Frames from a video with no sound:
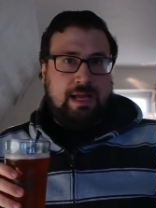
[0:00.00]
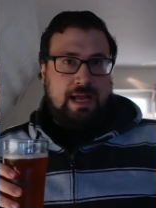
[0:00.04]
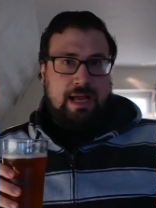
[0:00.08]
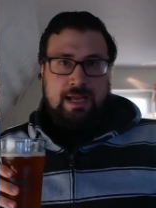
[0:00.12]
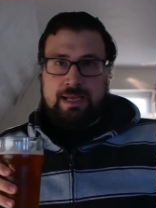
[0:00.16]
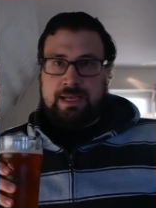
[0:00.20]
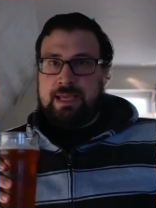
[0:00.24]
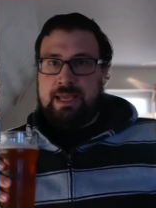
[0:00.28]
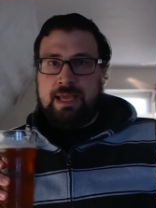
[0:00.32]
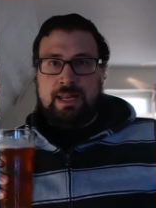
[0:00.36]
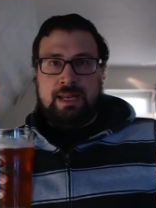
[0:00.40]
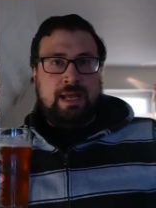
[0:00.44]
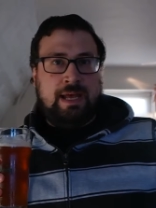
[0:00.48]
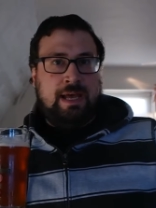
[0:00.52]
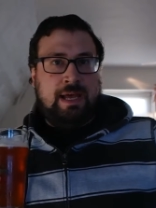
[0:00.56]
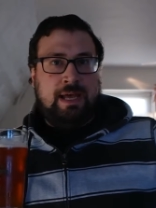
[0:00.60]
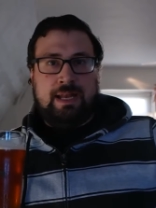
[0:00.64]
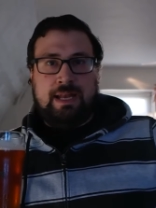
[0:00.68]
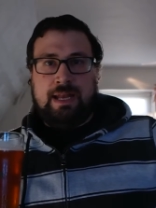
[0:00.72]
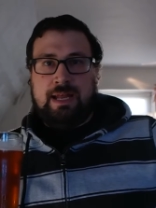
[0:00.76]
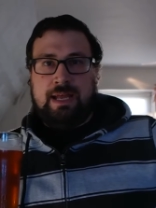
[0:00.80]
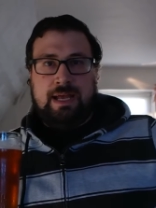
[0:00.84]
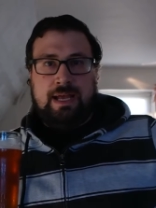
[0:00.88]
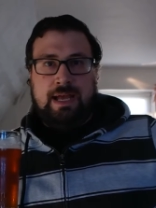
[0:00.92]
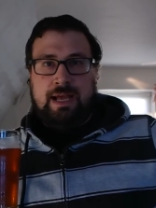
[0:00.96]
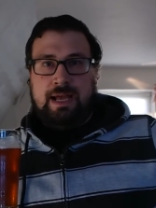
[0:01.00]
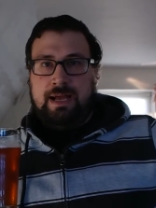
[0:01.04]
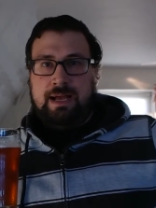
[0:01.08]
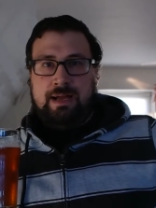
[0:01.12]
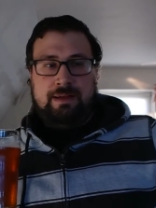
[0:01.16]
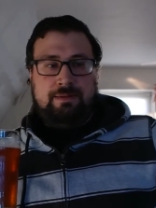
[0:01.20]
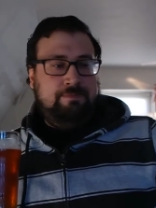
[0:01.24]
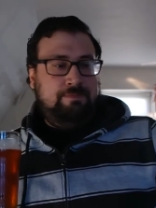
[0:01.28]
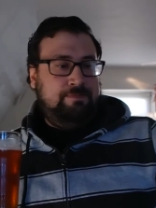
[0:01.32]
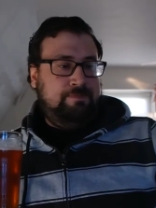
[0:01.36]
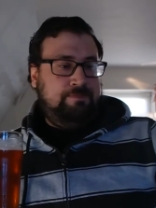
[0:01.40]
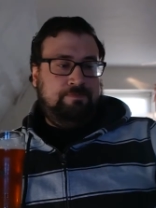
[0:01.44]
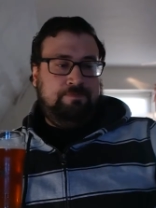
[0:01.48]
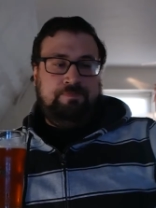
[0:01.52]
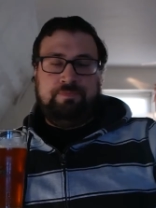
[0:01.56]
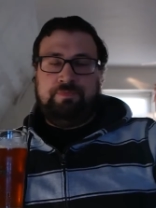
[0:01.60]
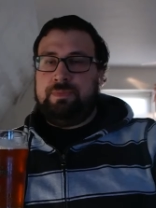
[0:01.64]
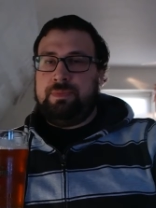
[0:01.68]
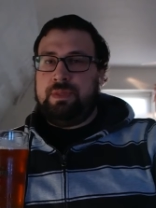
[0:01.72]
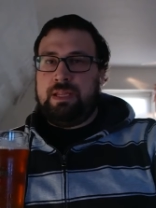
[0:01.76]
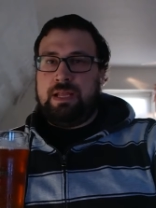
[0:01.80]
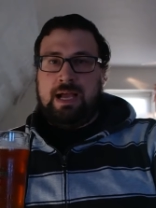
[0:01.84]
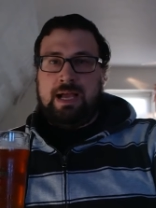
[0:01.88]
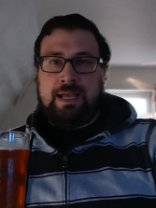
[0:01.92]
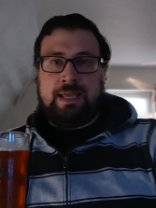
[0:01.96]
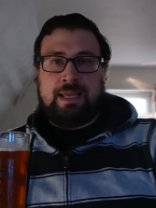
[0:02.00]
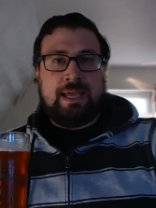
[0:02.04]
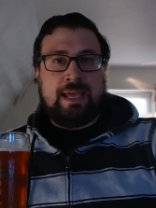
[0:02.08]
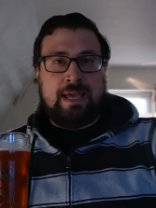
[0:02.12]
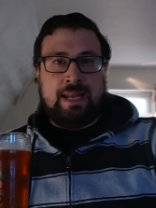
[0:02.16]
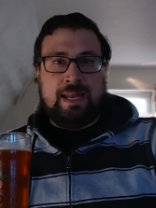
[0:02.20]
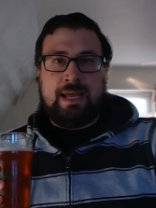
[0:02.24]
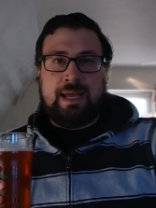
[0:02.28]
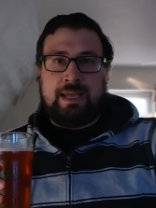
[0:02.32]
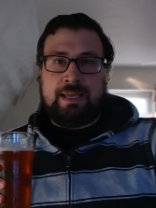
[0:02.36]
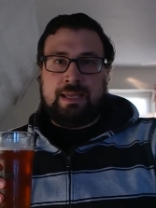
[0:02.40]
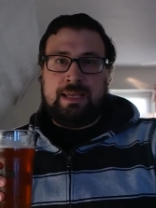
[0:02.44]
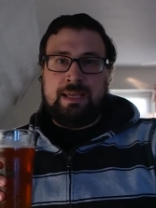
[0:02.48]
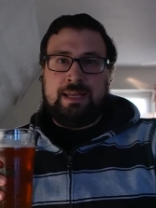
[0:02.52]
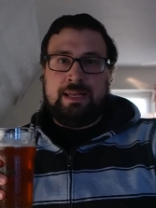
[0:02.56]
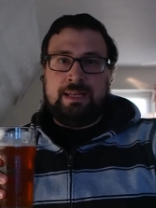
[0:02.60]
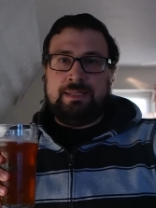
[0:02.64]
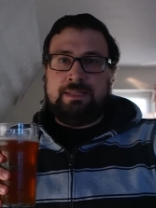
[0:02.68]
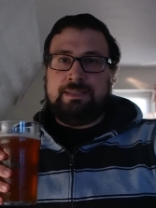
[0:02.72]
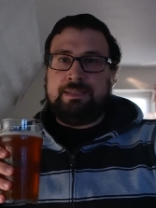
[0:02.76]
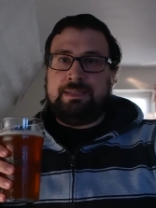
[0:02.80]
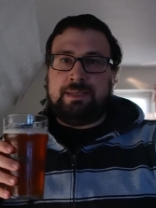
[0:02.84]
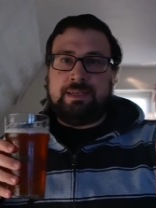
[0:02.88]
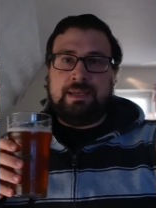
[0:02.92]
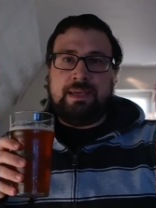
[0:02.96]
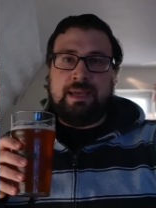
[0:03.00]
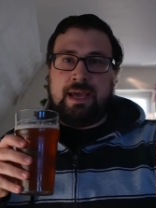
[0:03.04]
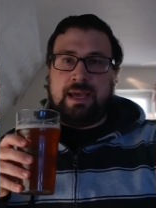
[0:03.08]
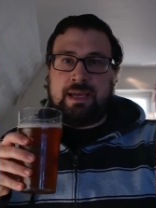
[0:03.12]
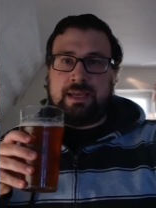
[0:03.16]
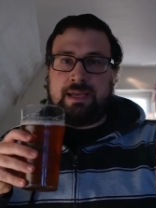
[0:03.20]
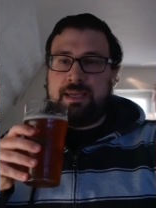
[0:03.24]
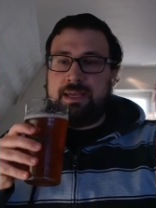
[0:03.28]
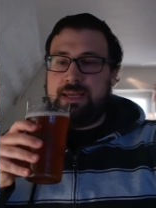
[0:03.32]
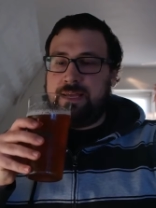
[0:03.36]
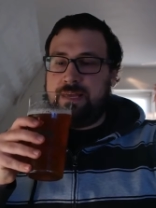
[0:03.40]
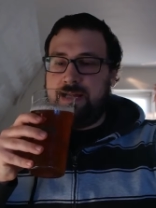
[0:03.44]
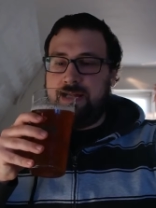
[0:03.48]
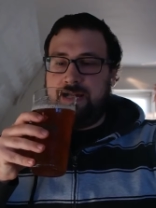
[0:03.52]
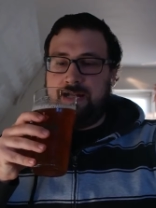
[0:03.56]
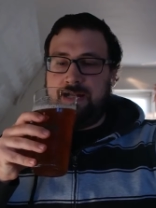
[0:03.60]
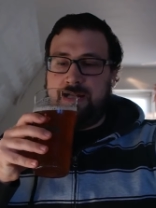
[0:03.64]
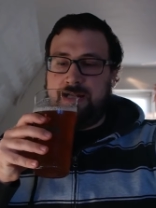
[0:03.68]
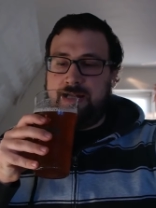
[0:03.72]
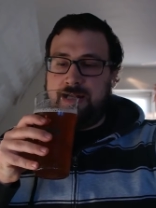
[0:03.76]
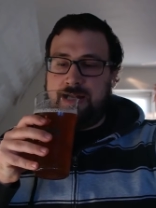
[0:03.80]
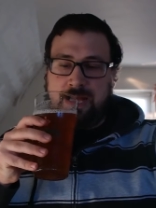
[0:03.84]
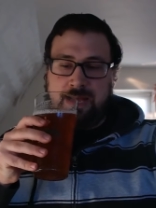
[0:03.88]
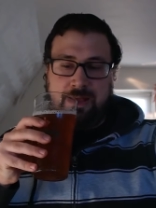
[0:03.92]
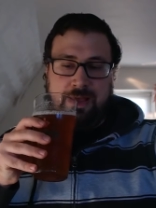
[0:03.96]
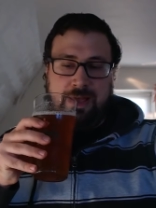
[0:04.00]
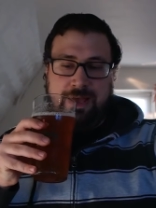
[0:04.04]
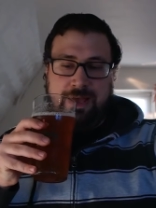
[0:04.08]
I cannot, I cannot get it to kick. Uh, I,